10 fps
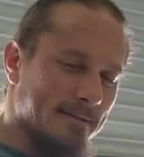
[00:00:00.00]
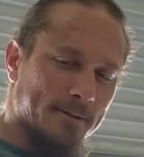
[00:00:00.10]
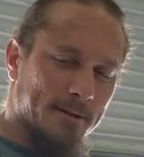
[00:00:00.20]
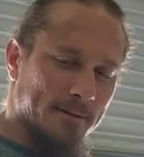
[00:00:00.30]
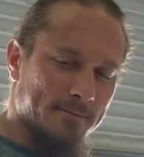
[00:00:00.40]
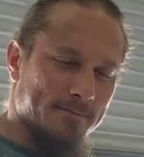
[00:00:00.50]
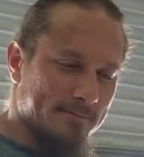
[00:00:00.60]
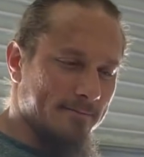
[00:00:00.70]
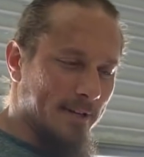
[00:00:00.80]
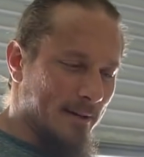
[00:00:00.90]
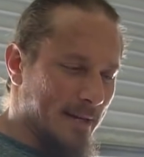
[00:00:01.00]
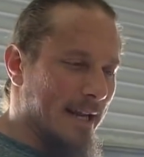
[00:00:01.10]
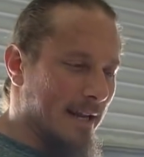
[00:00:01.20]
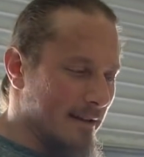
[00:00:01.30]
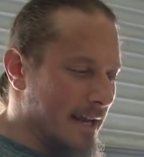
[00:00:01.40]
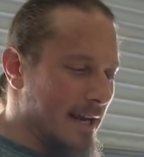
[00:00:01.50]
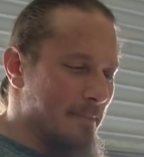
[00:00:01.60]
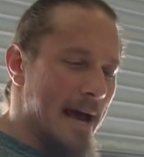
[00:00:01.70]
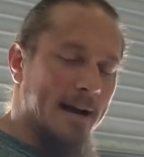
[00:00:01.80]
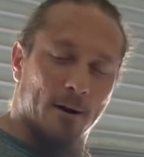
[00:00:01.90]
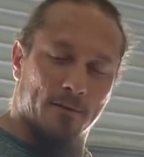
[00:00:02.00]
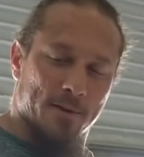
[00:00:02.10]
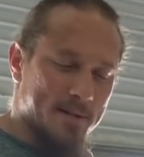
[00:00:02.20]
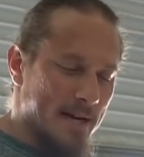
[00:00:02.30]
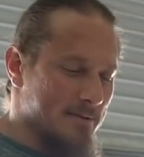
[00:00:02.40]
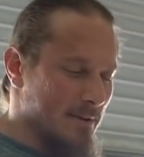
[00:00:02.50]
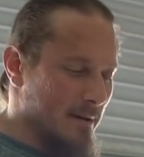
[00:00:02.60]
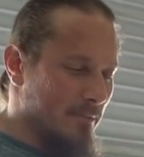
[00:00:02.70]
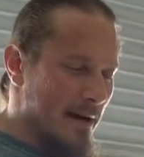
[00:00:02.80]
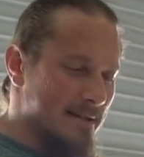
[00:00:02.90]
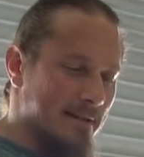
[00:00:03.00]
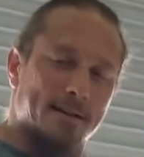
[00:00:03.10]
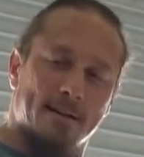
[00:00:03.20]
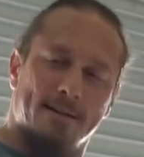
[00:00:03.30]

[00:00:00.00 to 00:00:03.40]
to a little, to getting it back over the chest where you can press it.